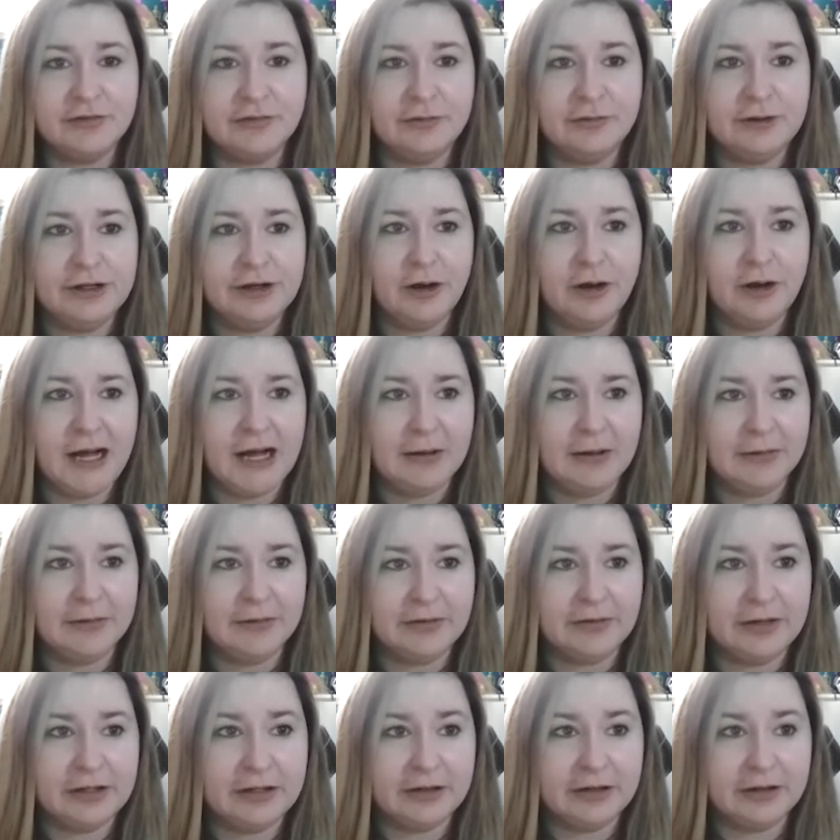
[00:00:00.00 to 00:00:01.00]
So if we go
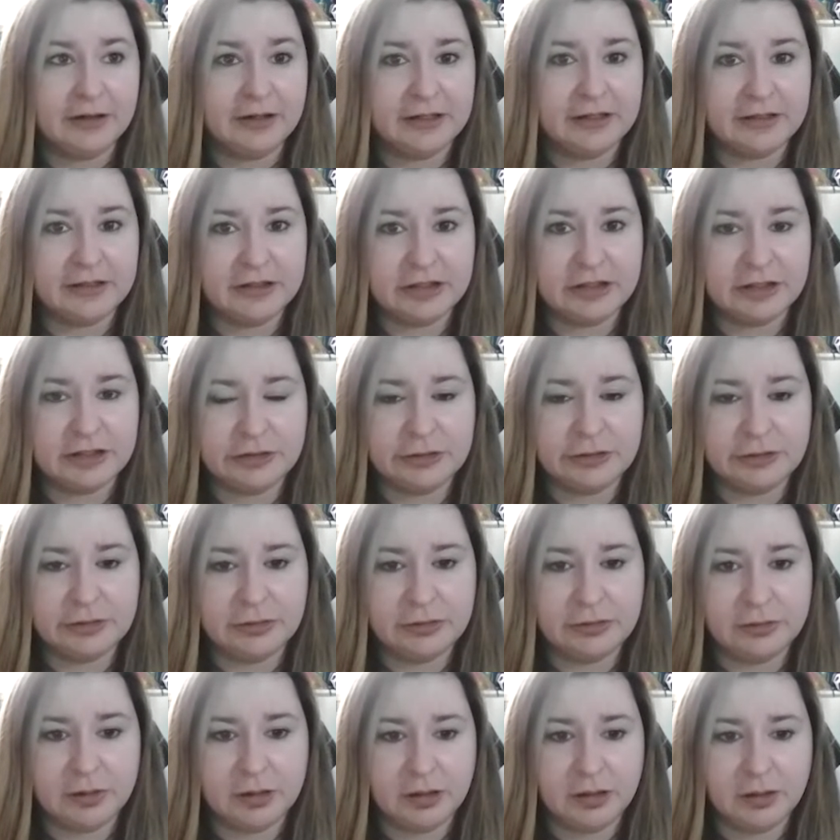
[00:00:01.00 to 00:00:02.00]
out of here
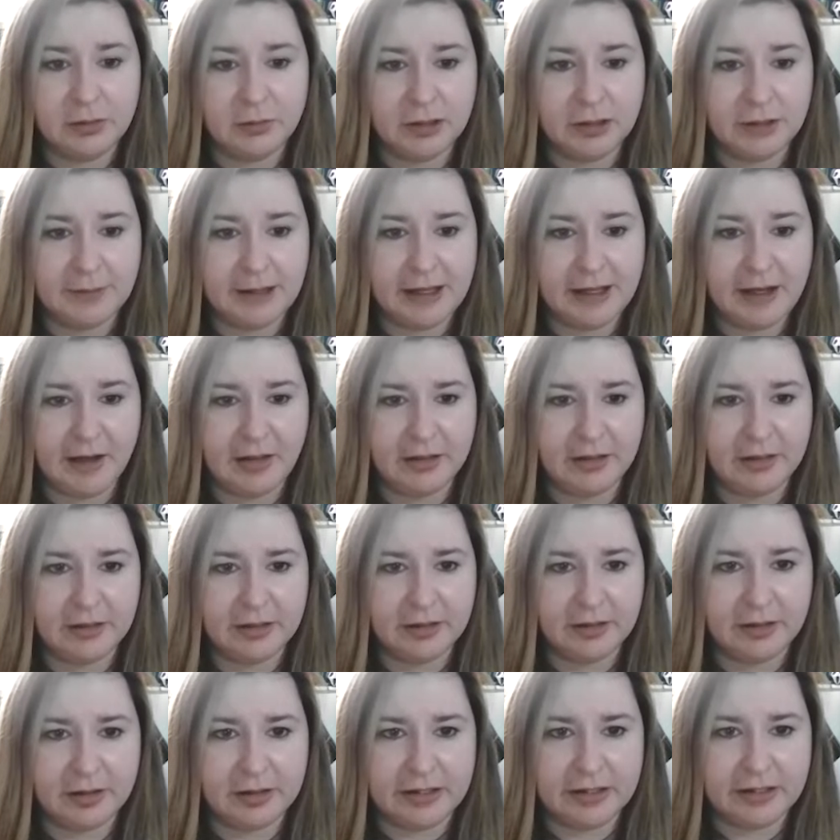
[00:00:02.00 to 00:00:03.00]
into one of my
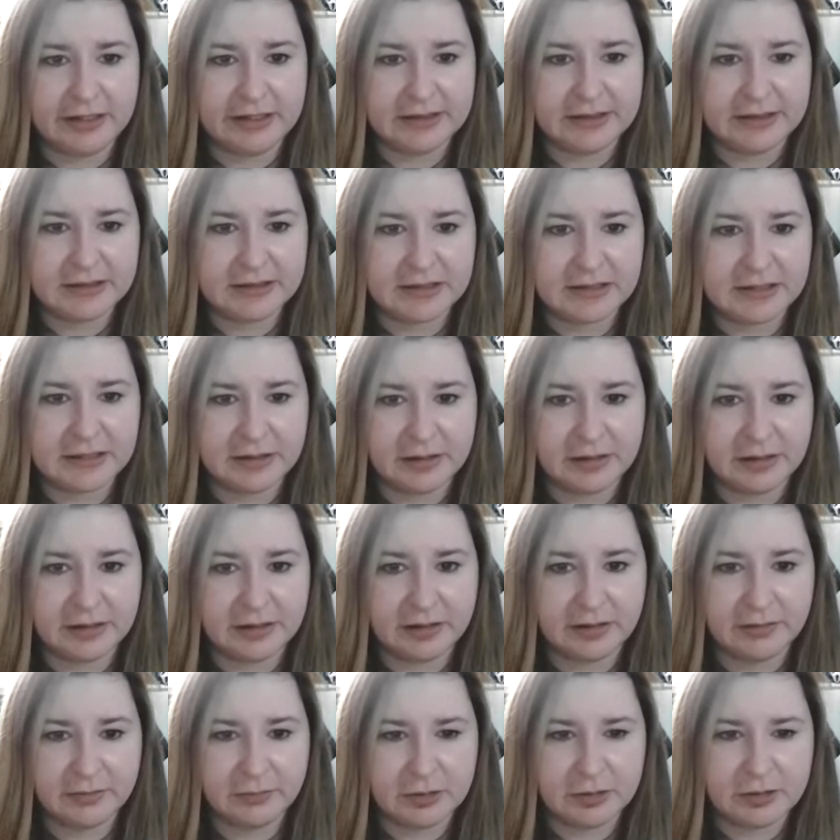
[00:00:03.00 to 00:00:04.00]
other kits
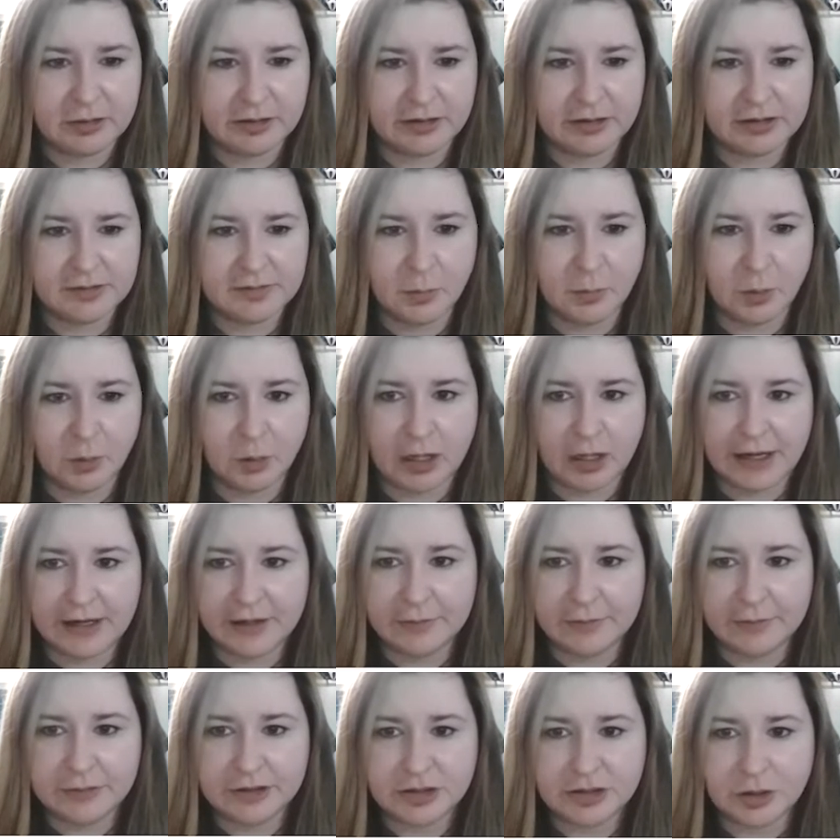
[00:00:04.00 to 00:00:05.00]
here where there's
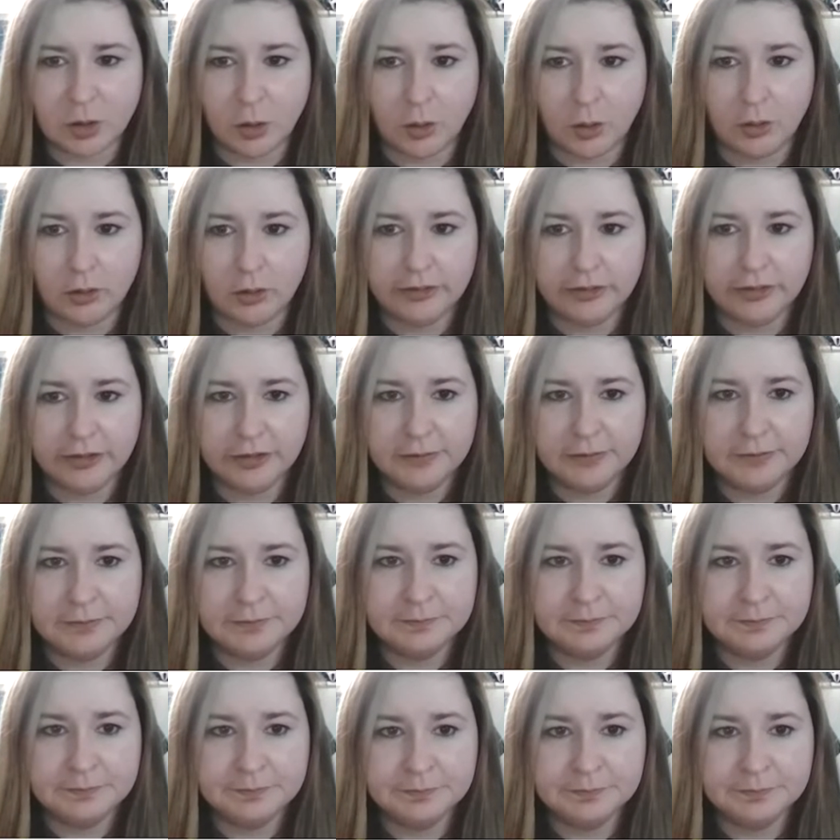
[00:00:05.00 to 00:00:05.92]
more items sold.